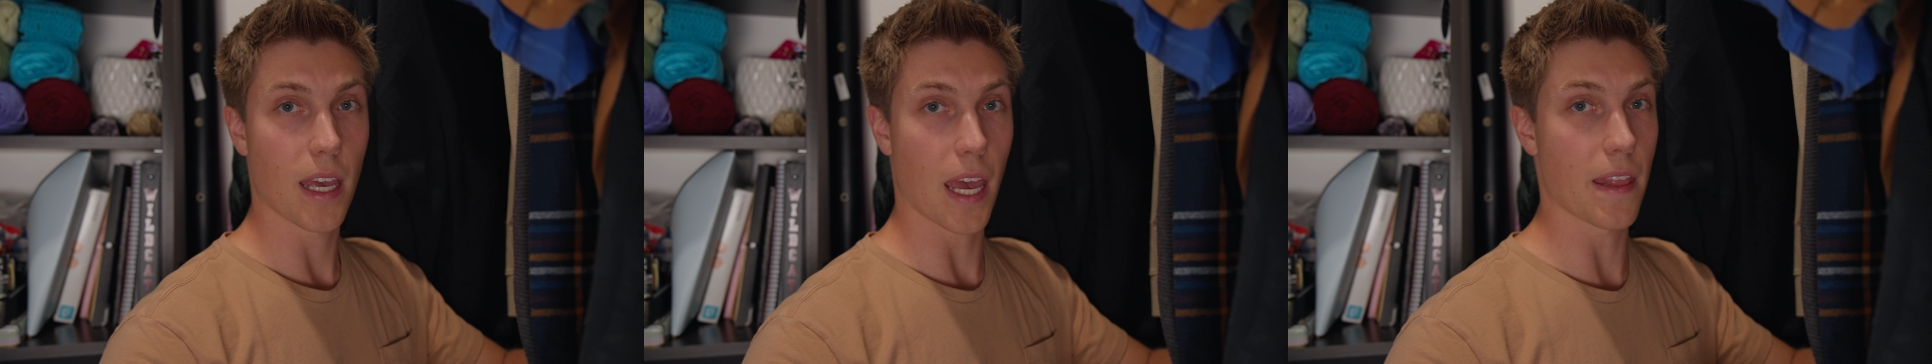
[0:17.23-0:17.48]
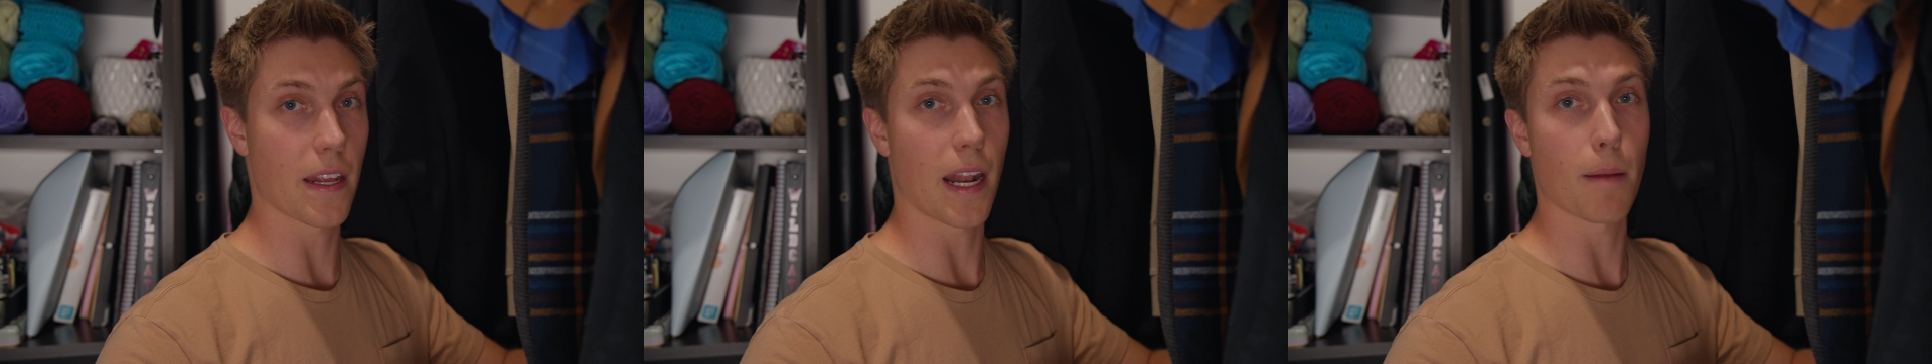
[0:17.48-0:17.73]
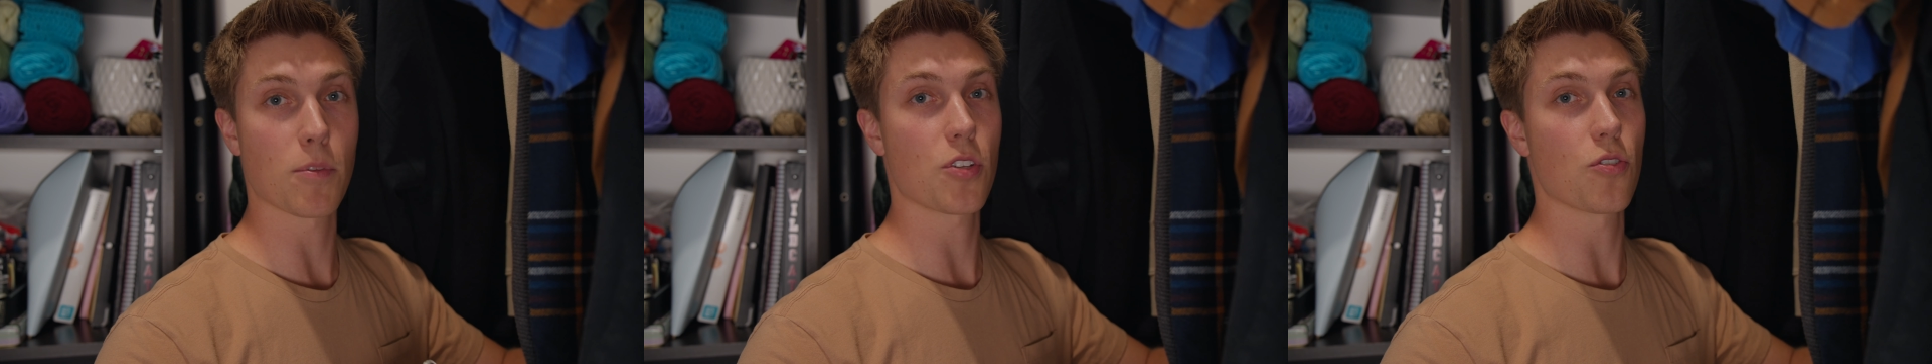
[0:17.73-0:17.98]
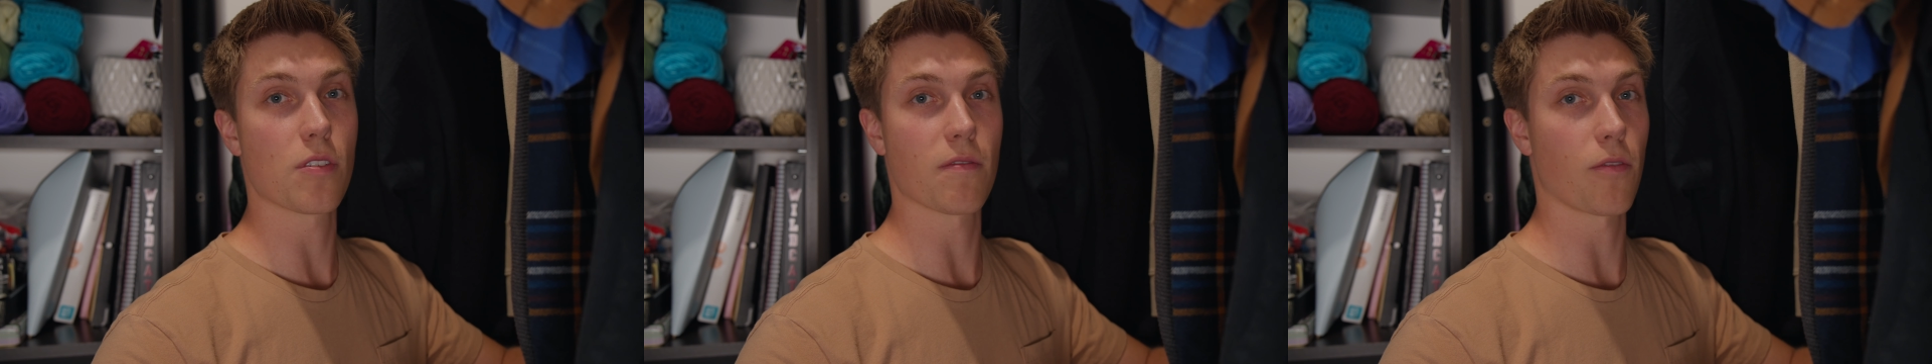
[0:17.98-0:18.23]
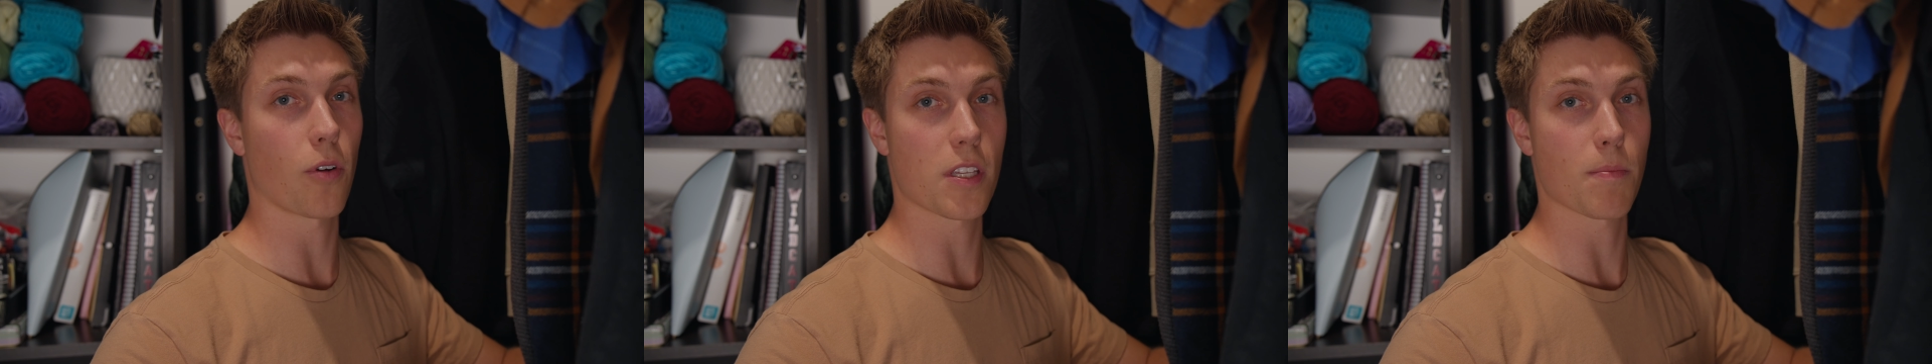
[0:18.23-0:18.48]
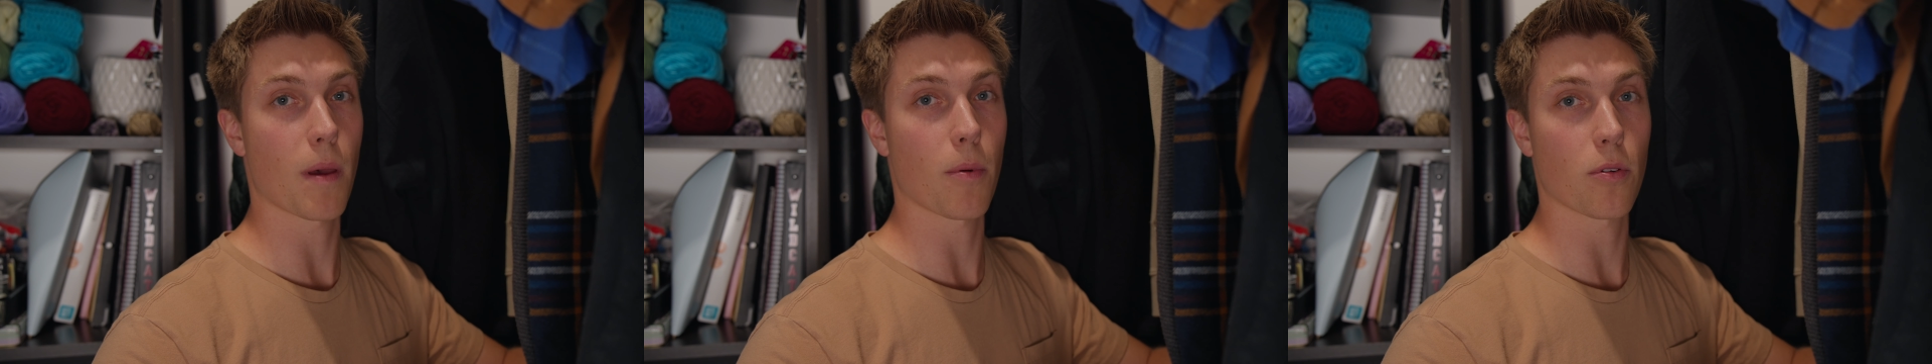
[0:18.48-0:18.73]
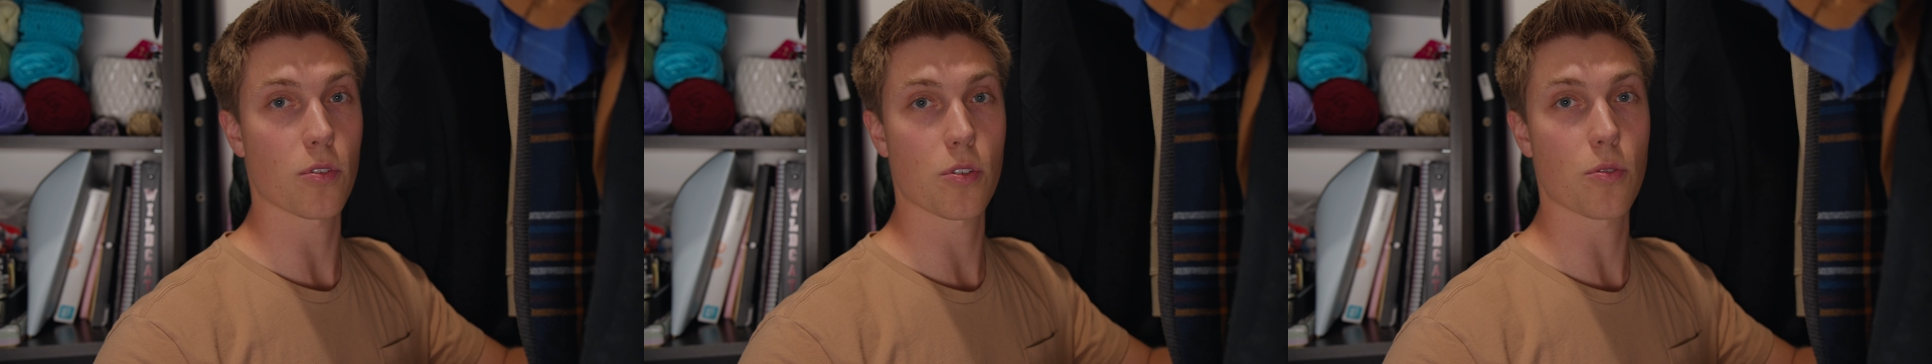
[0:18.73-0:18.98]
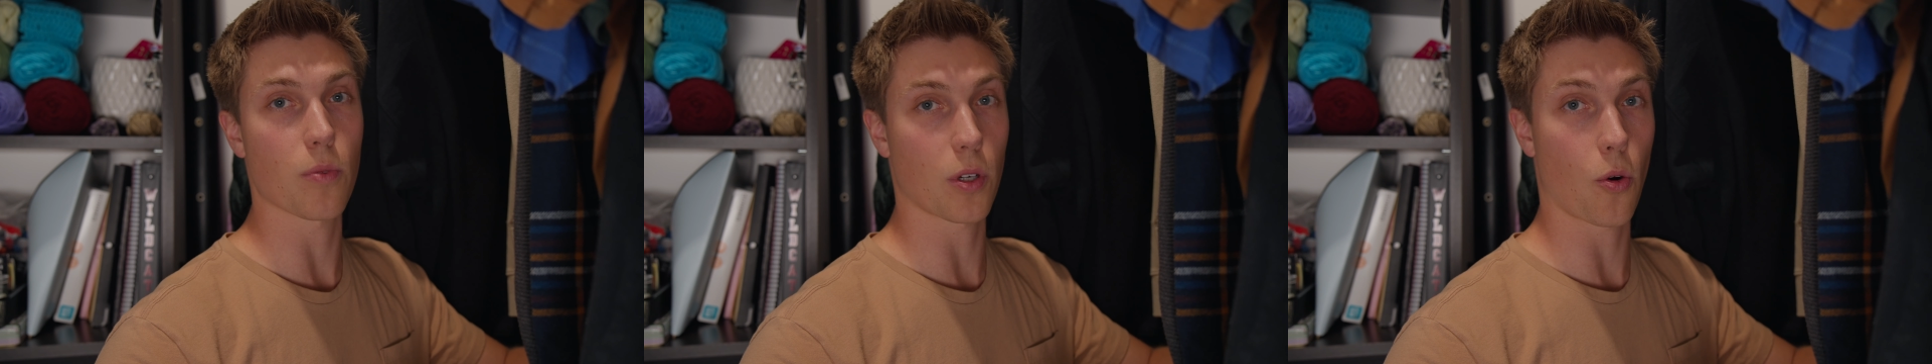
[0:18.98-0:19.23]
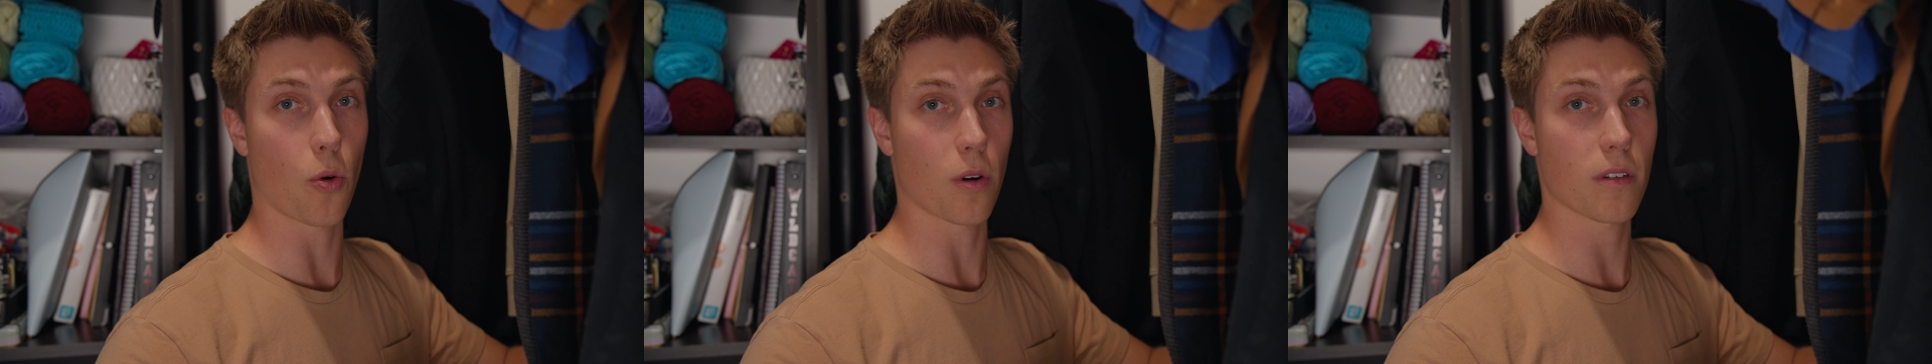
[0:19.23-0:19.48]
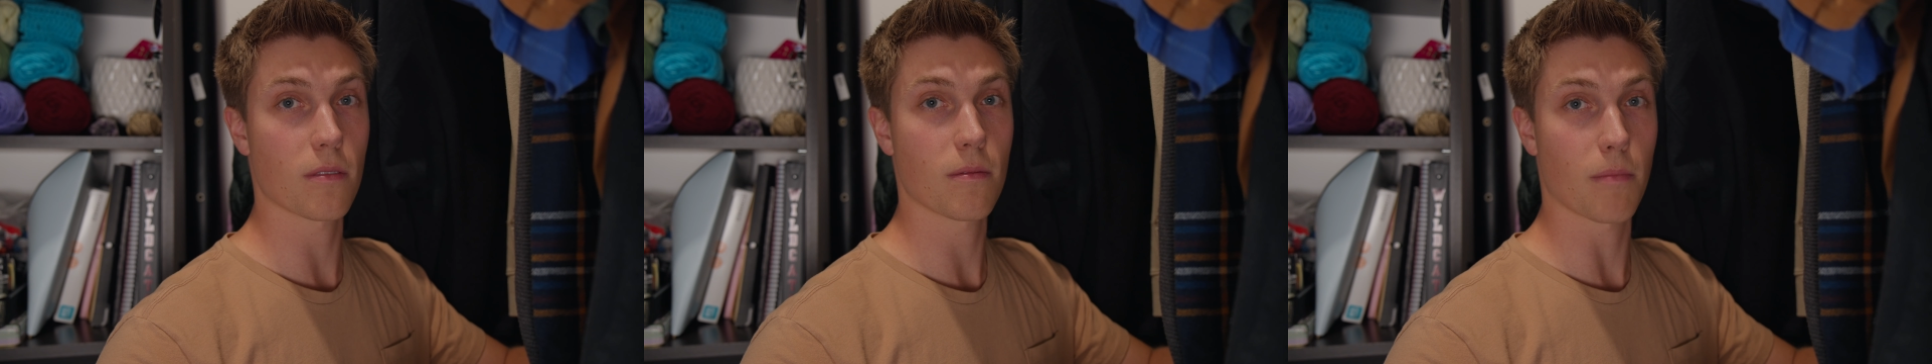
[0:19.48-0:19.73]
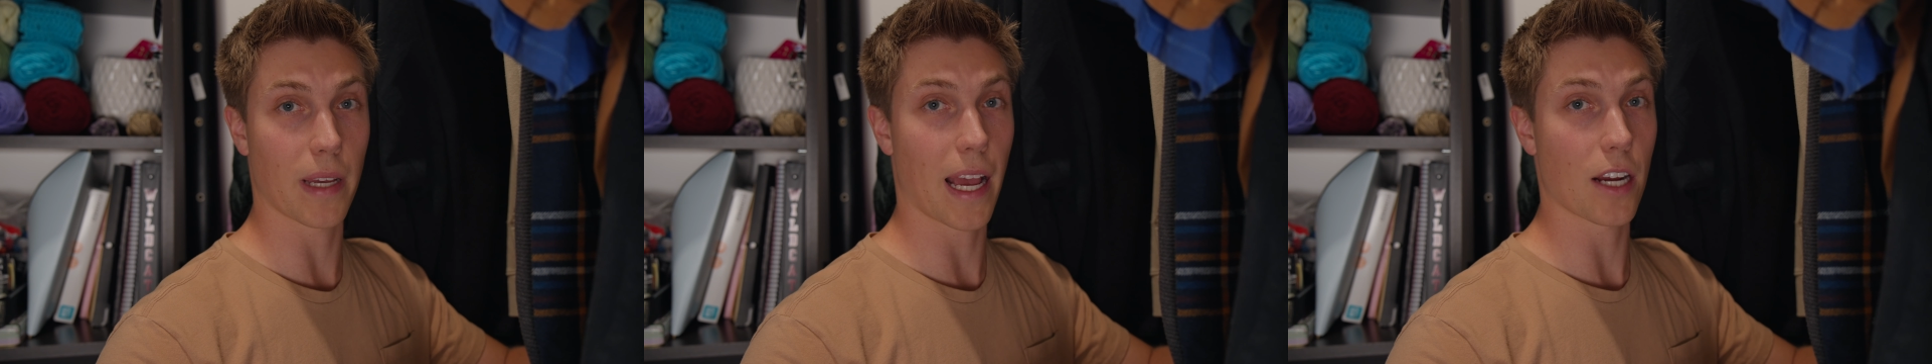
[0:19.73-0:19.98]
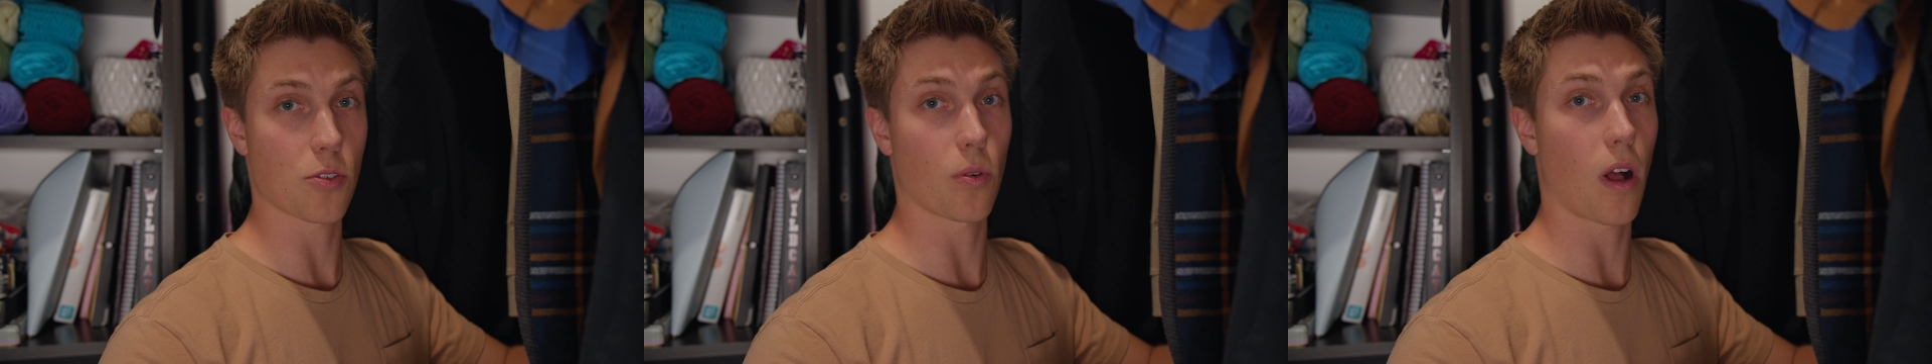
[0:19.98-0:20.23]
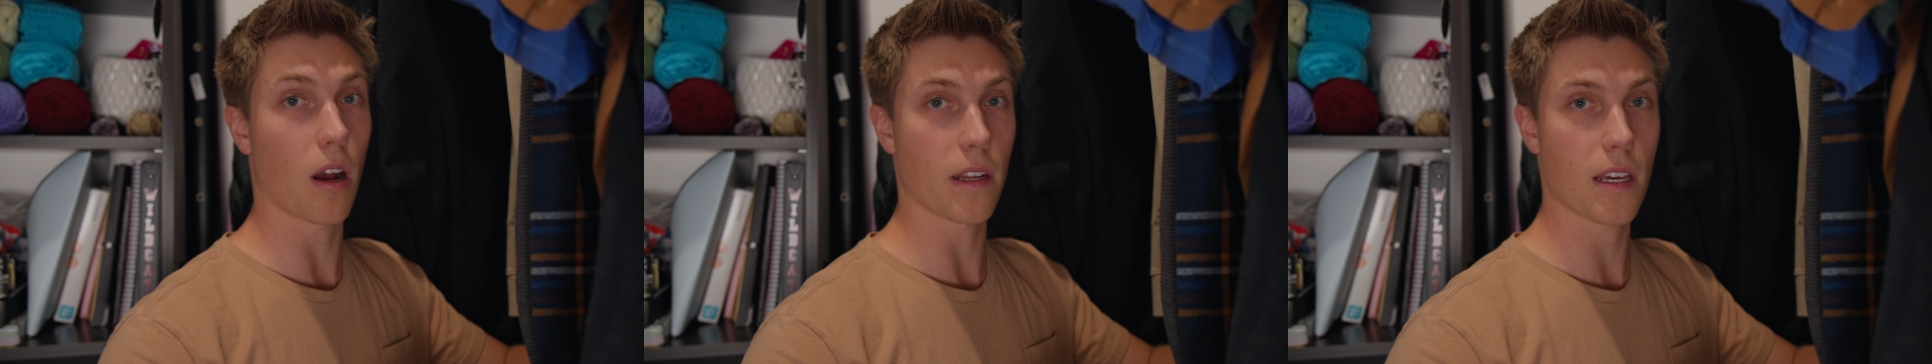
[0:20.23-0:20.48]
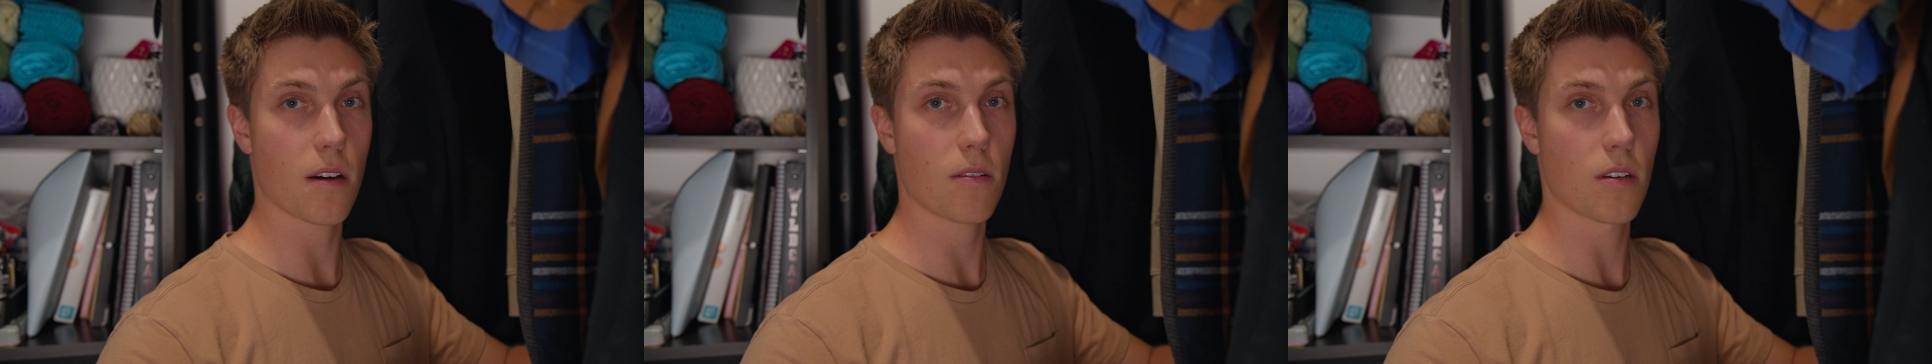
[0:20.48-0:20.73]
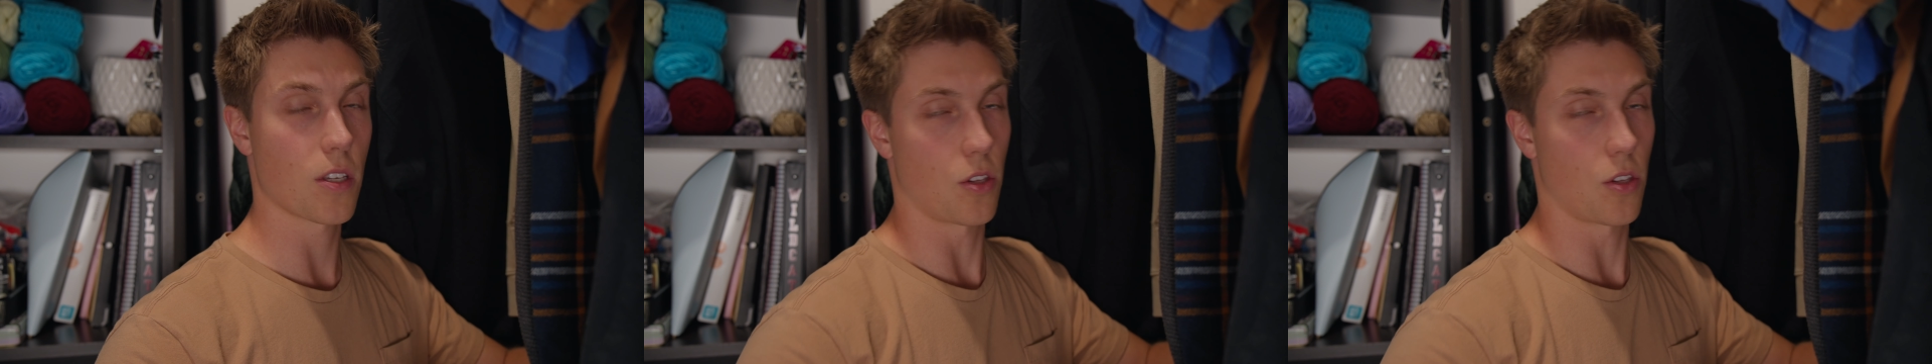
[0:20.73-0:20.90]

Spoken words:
and then I'm just using voice memos to record my actual audio.